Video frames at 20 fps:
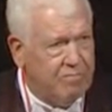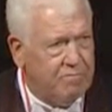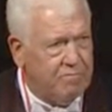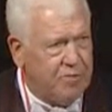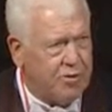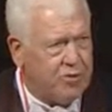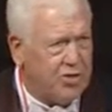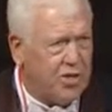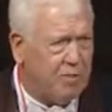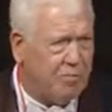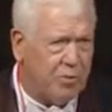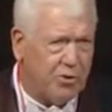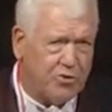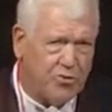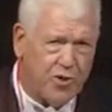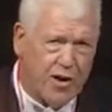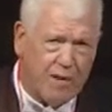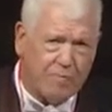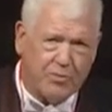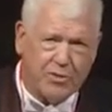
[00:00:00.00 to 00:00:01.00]
first couple of
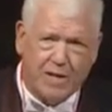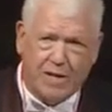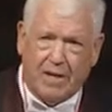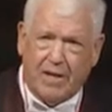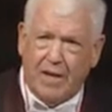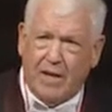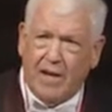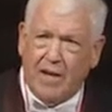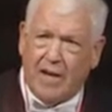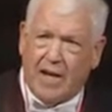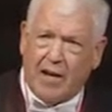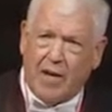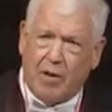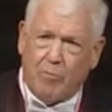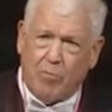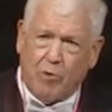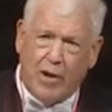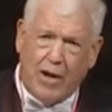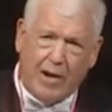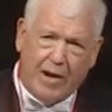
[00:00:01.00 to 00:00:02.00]
traps, I
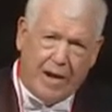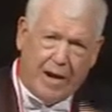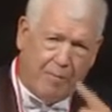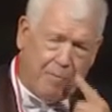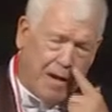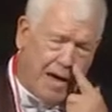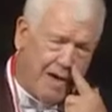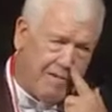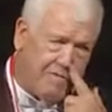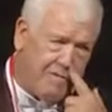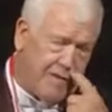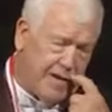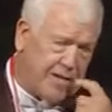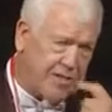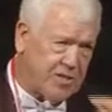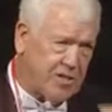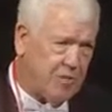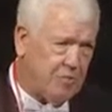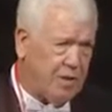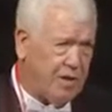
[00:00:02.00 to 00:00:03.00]
come around and I'm high
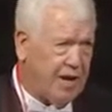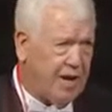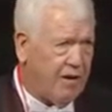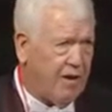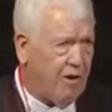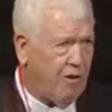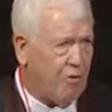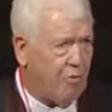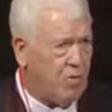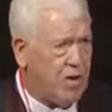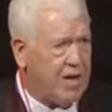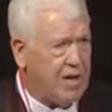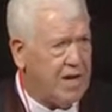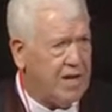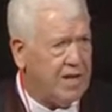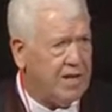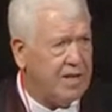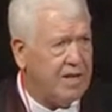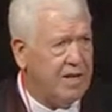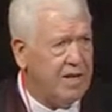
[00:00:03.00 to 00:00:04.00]
fast coming down all the
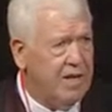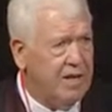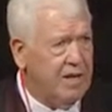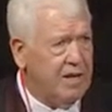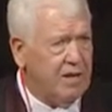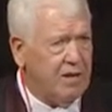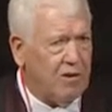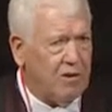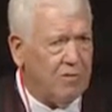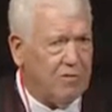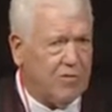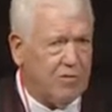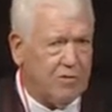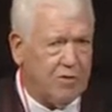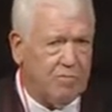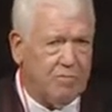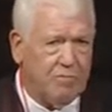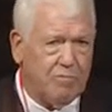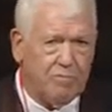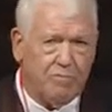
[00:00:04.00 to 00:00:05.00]
way, and, you know,
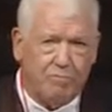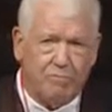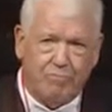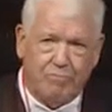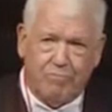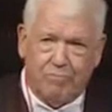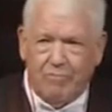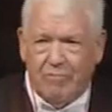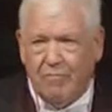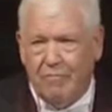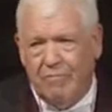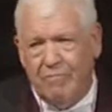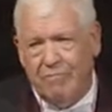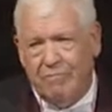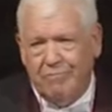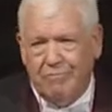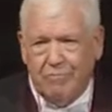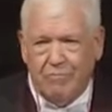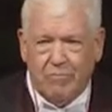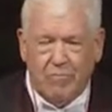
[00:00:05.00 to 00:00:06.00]
to
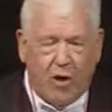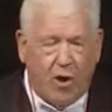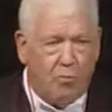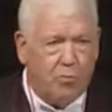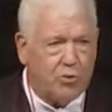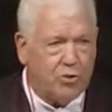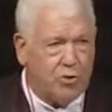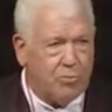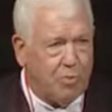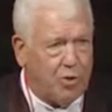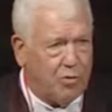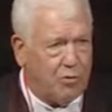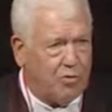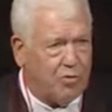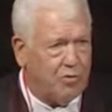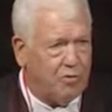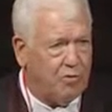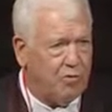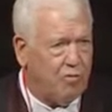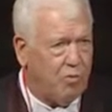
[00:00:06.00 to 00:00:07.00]
almost a boulder
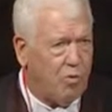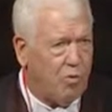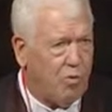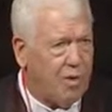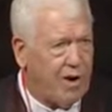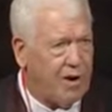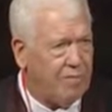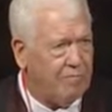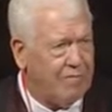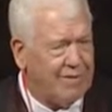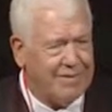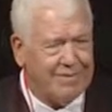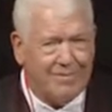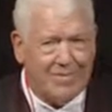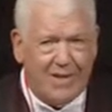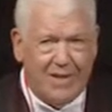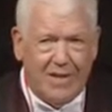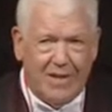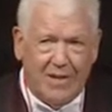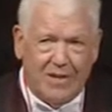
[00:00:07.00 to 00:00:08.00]
to a 4-wire.
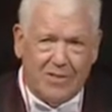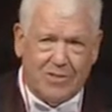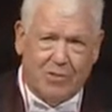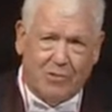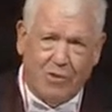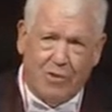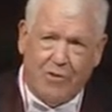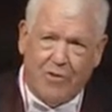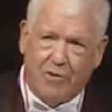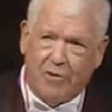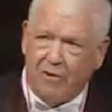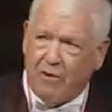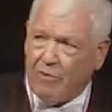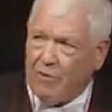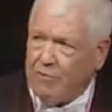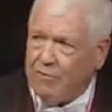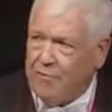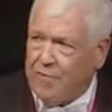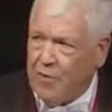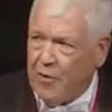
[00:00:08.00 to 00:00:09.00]
So on the
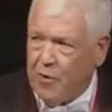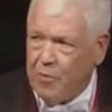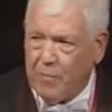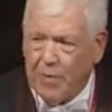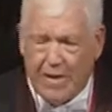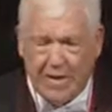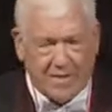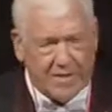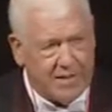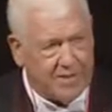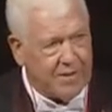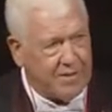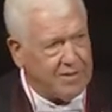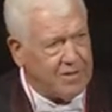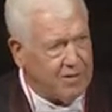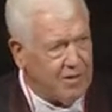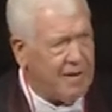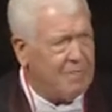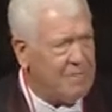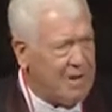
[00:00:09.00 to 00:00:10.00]
third pass, I
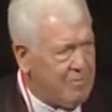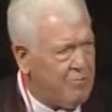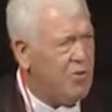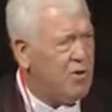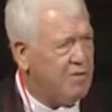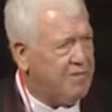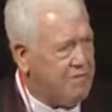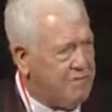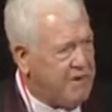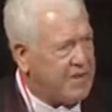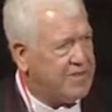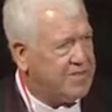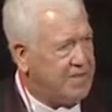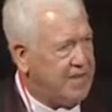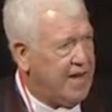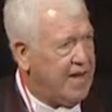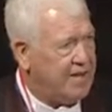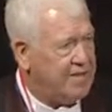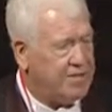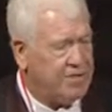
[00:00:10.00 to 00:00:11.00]
thought, you know, I'm going to fix
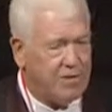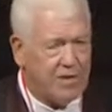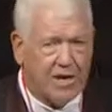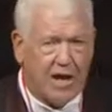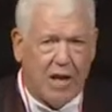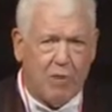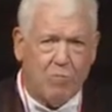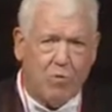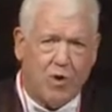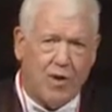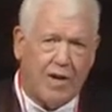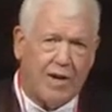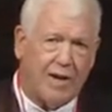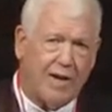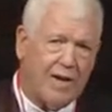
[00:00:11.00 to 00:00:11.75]
that. So I came around